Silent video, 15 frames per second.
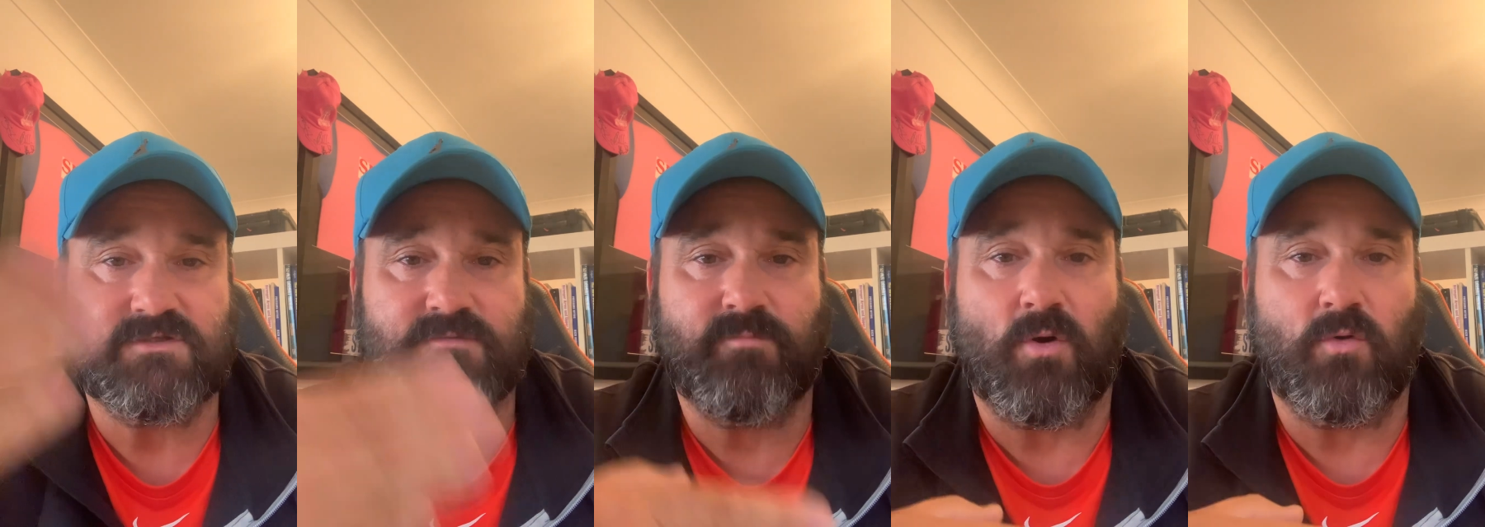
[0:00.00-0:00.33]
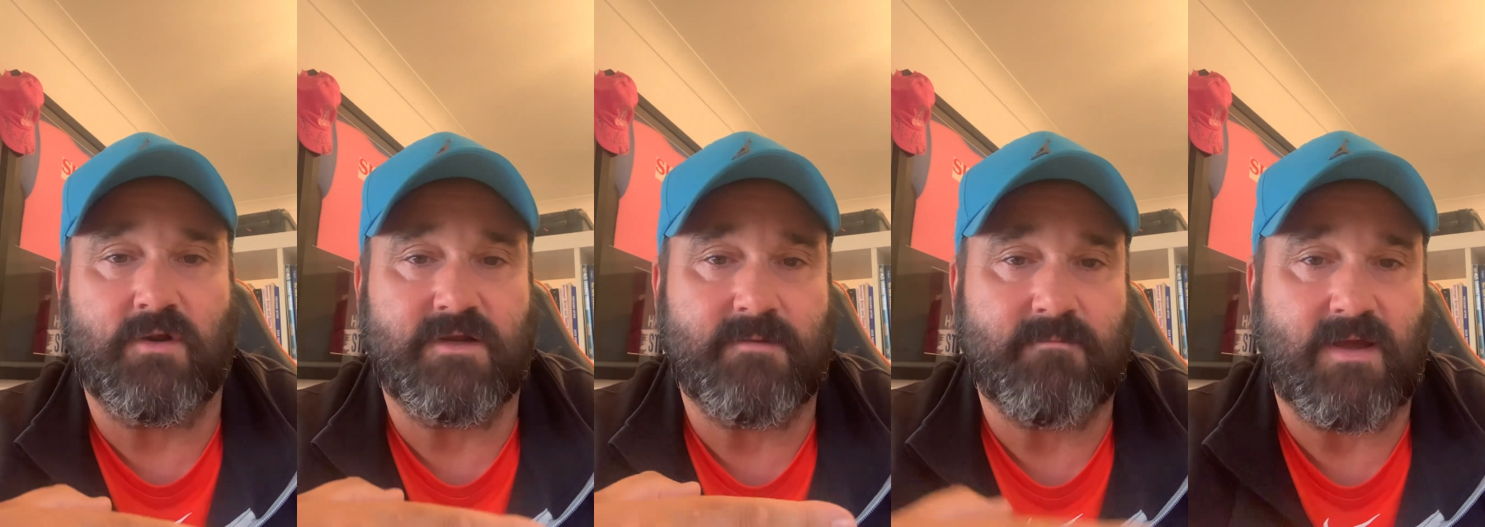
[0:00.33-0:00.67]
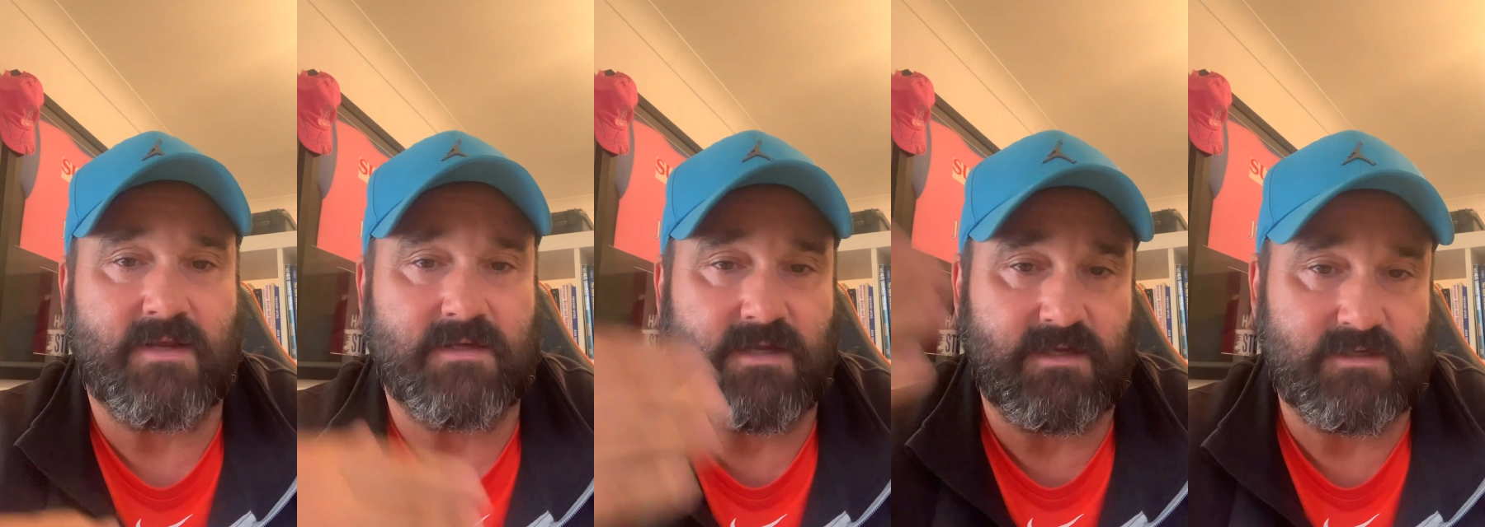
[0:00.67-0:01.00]
you bowl on a
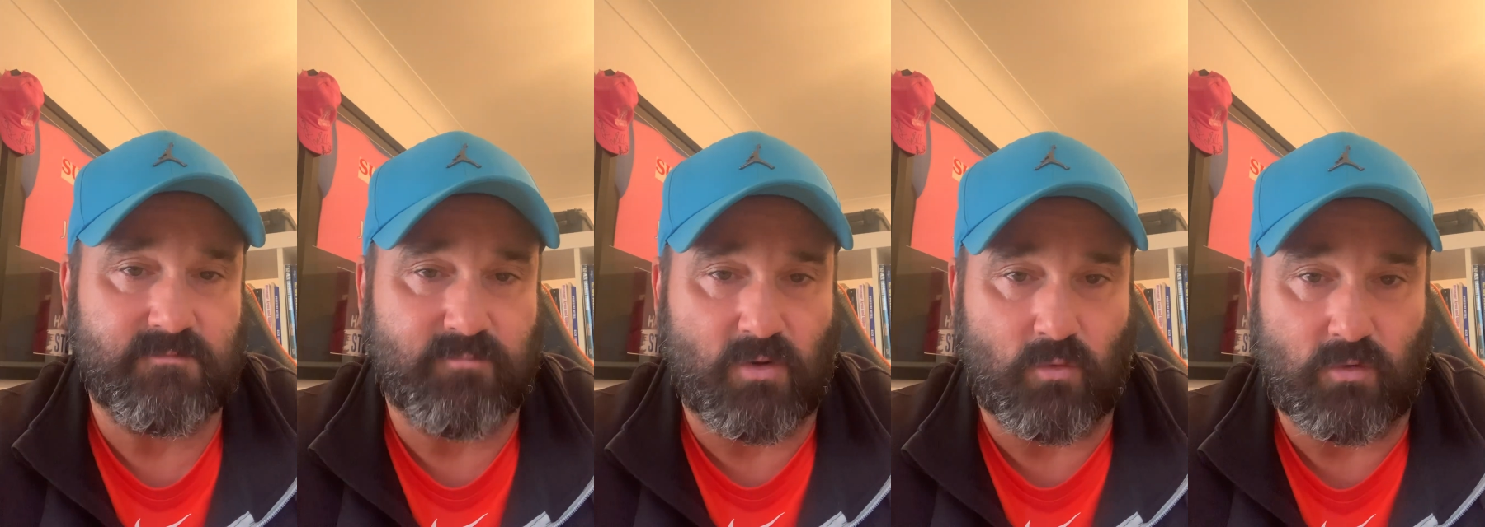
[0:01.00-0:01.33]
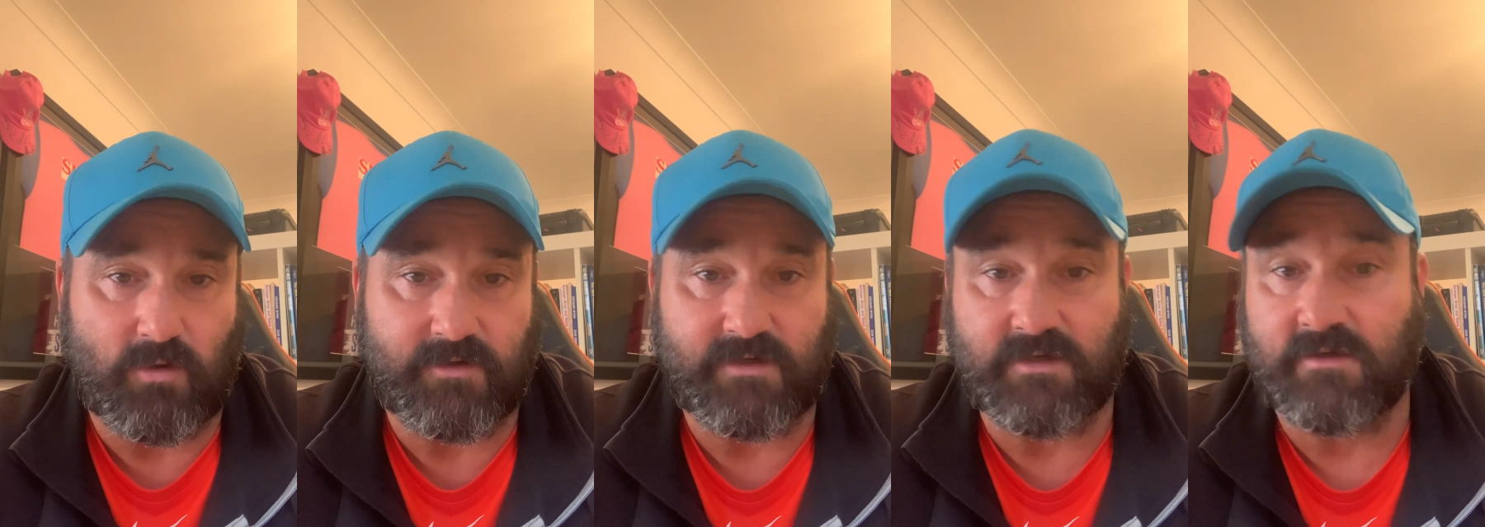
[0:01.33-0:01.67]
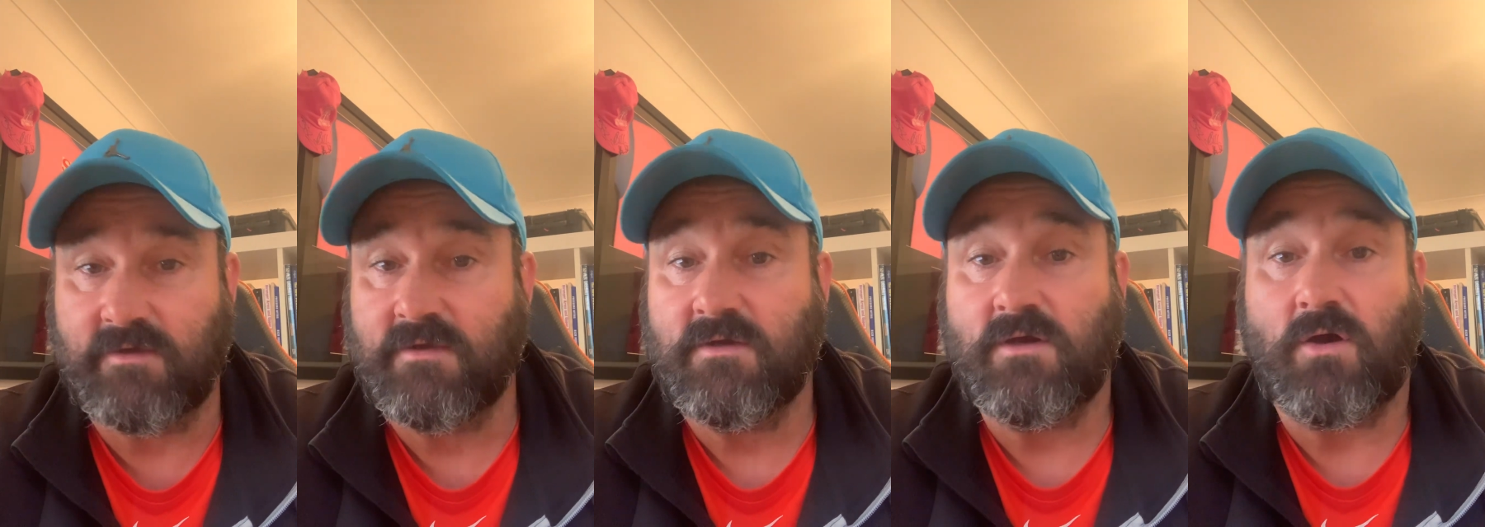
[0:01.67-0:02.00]
Monday and you bowl on a
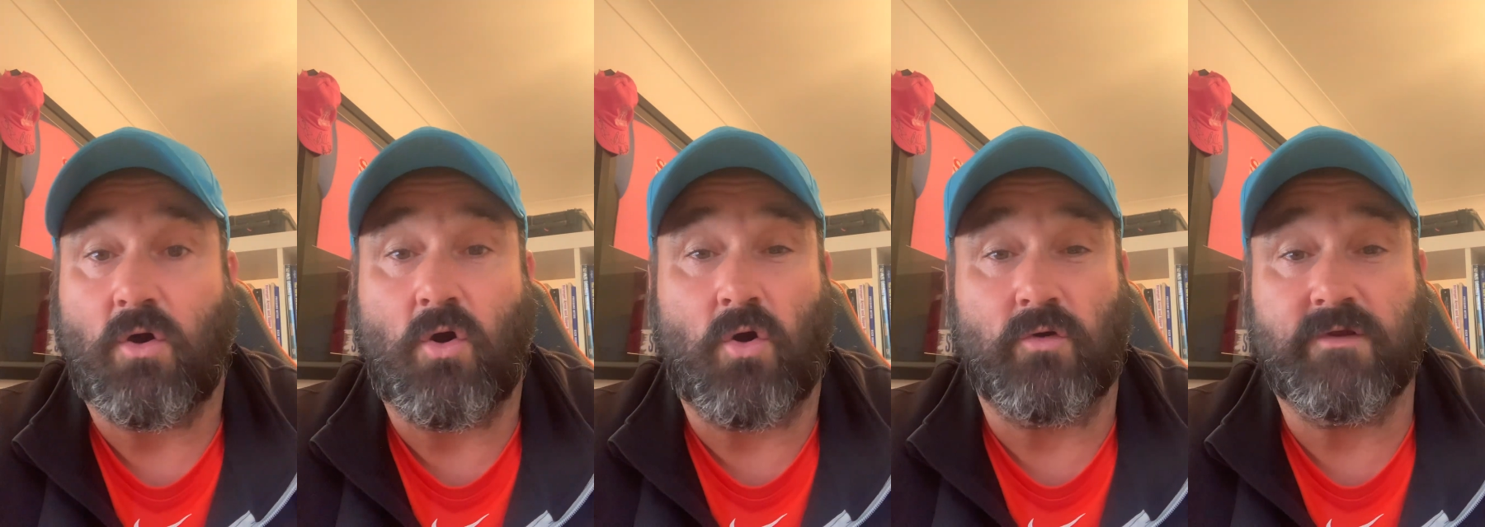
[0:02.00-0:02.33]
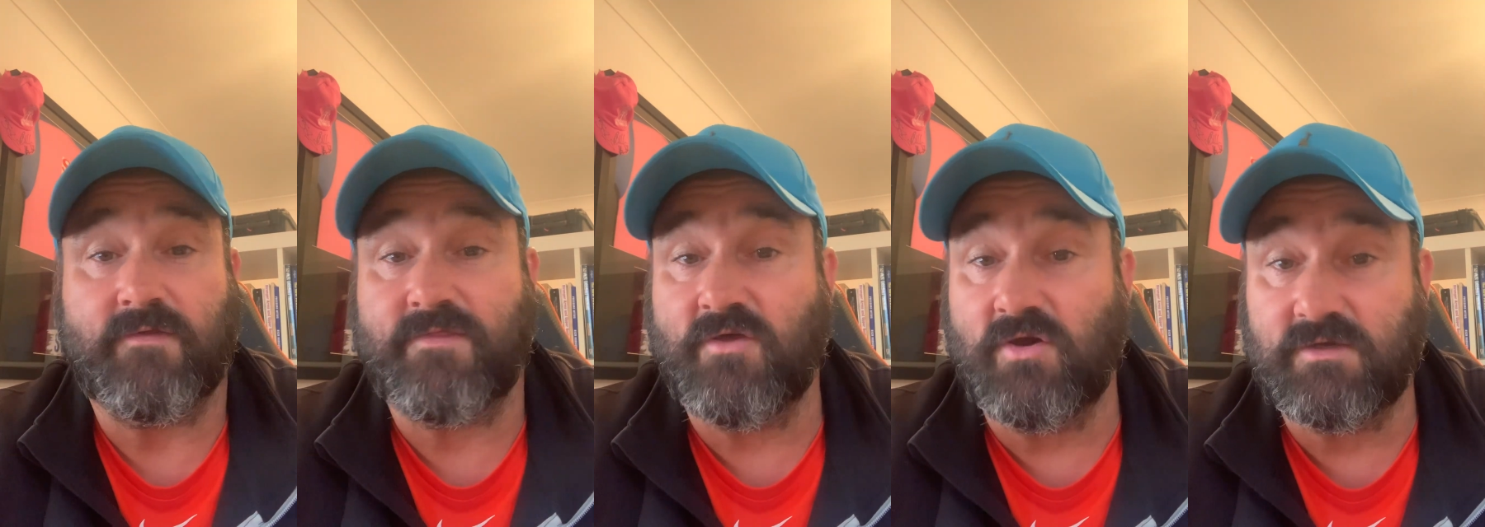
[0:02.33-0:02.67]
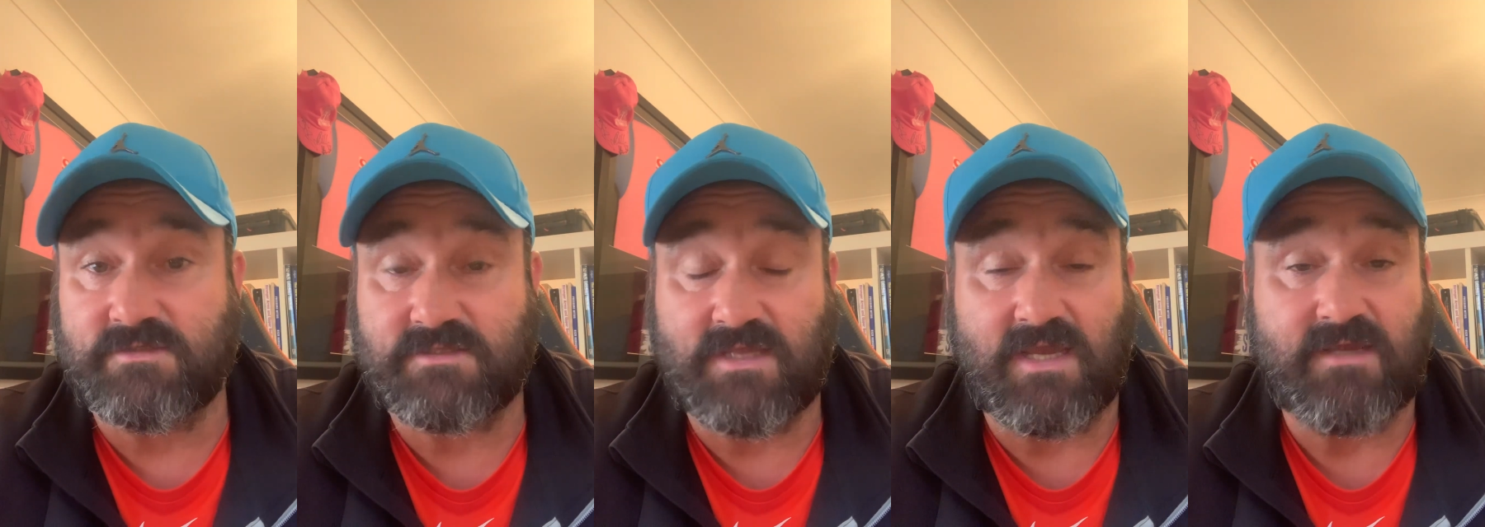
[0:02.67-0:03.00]

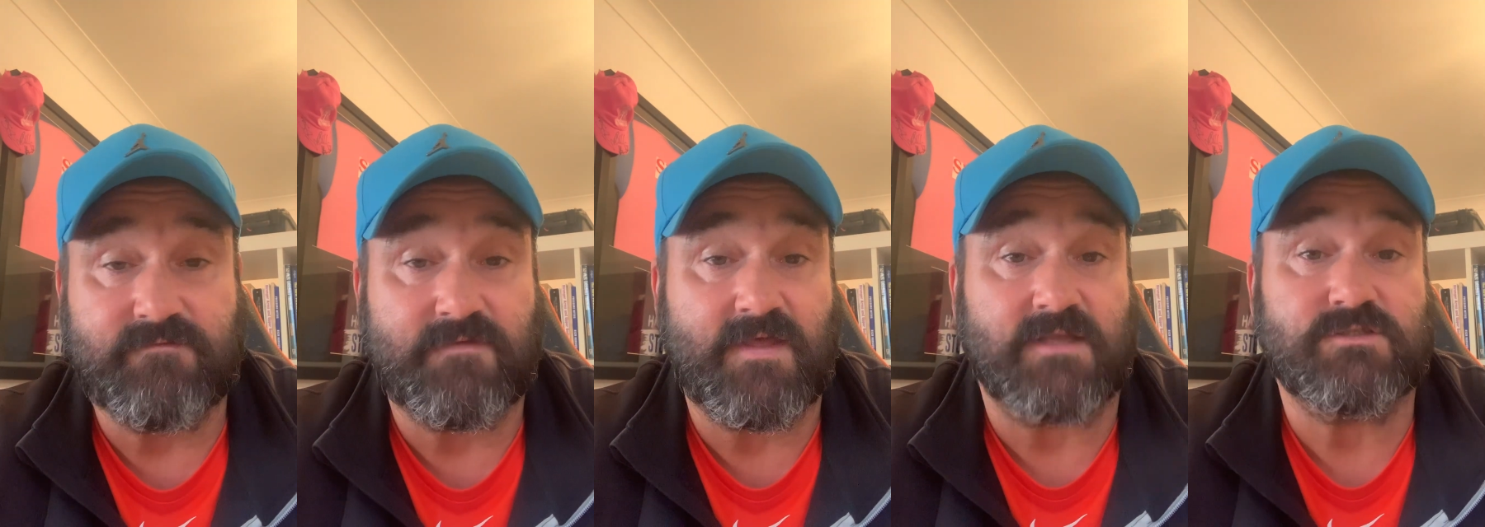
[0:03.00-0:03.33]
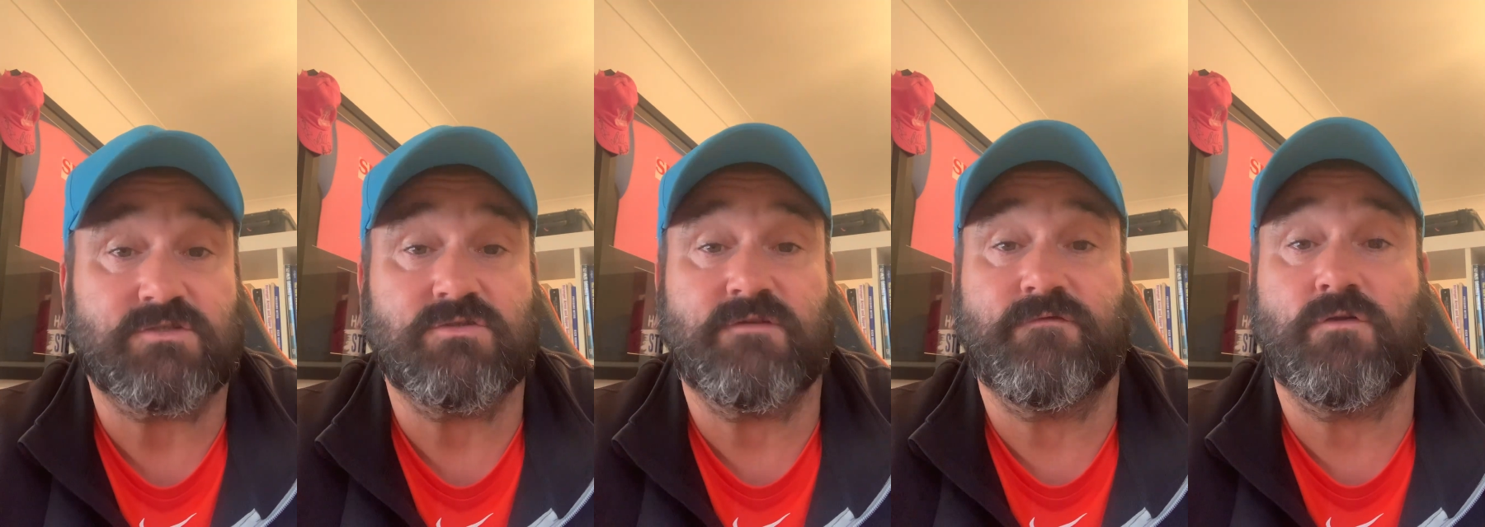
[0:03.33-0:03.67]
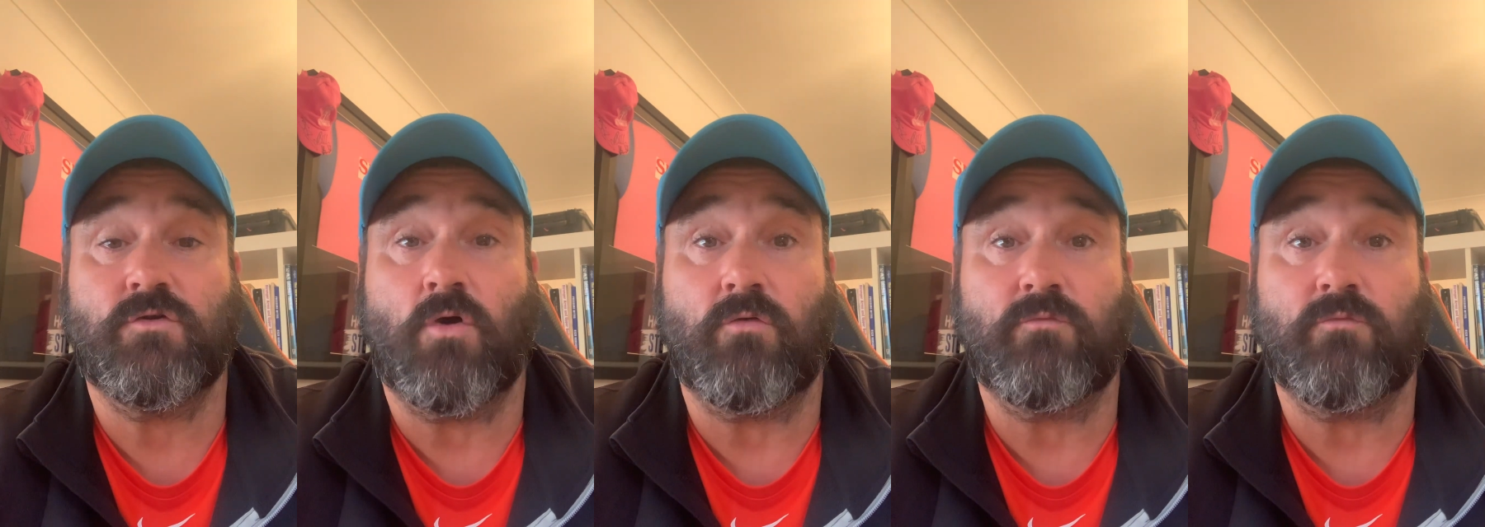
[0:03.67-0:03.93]
Thursday. If you're not